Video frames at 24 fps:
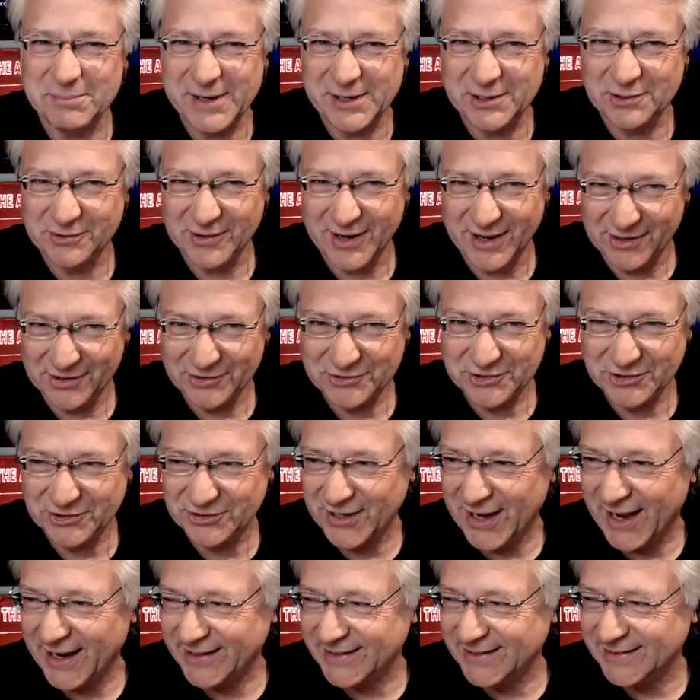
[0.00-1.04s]
meteorologist,
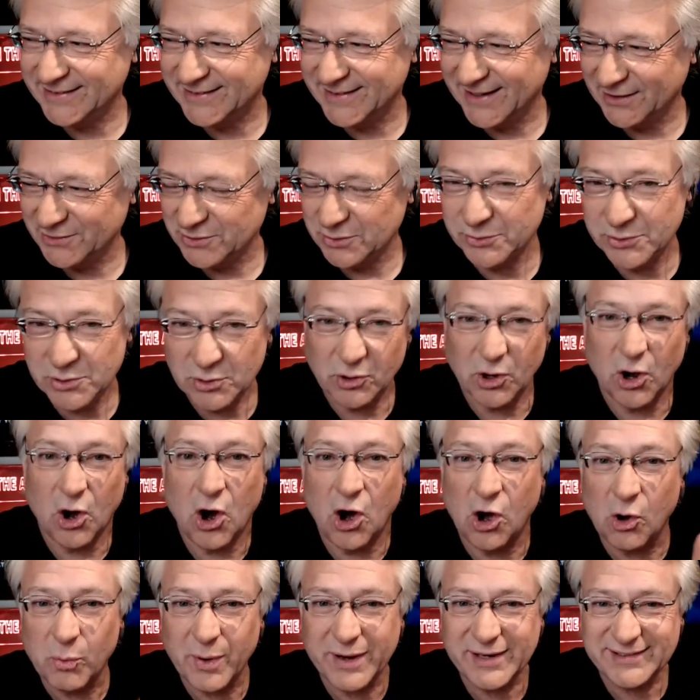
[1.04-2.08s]
I can tell you, you're
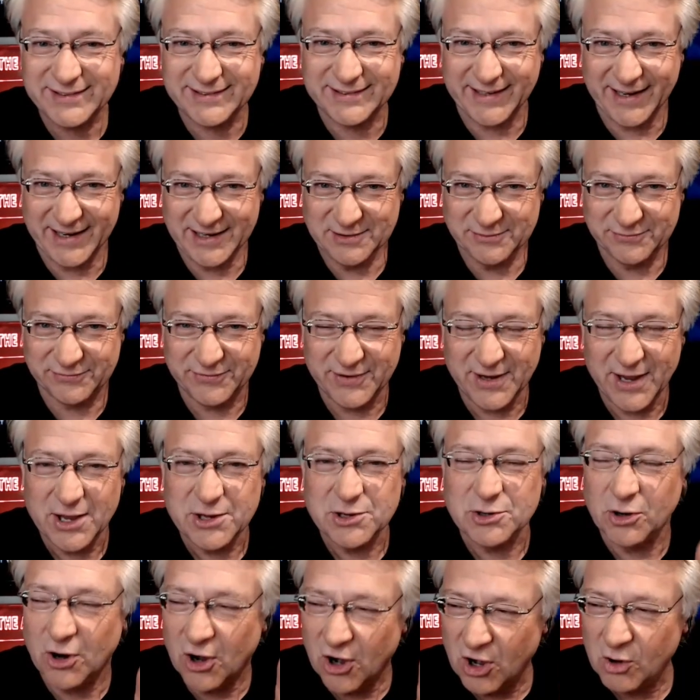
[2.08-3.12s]
always safe.
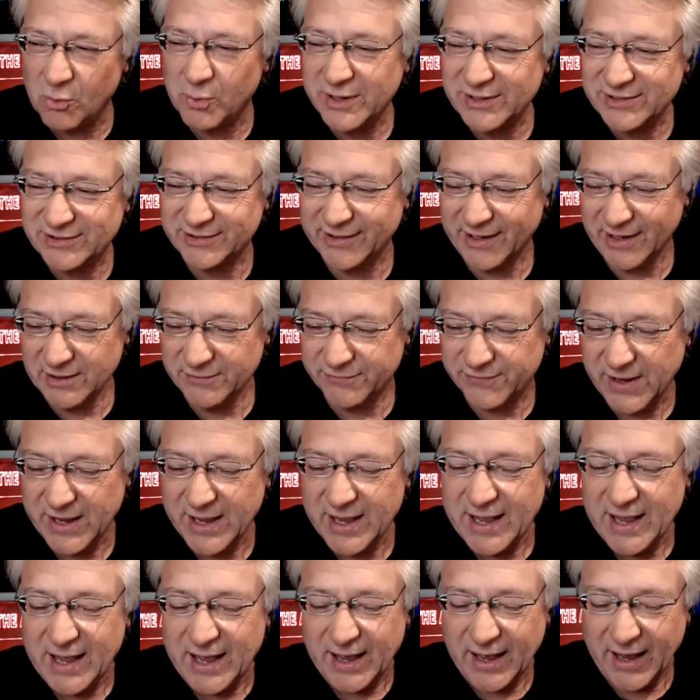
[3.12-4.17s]
You're always safe
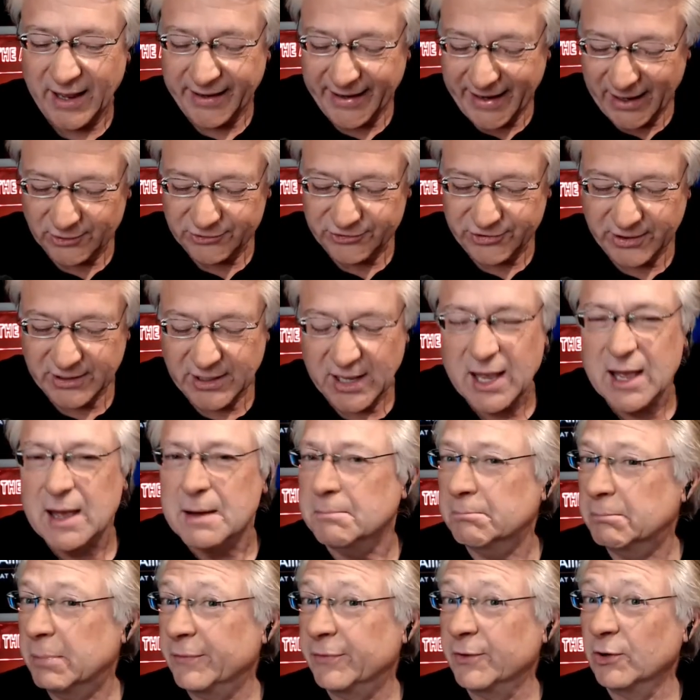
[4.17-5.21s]
announcing,
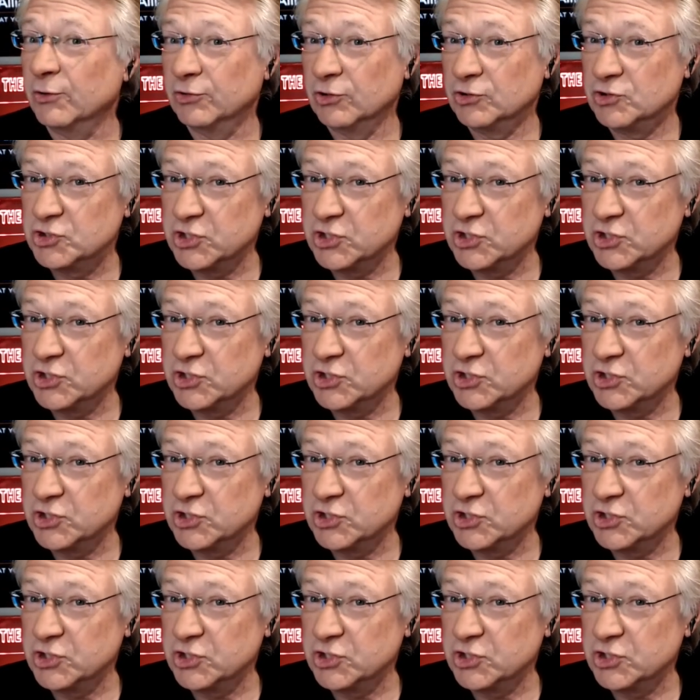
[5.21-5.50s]
but there's a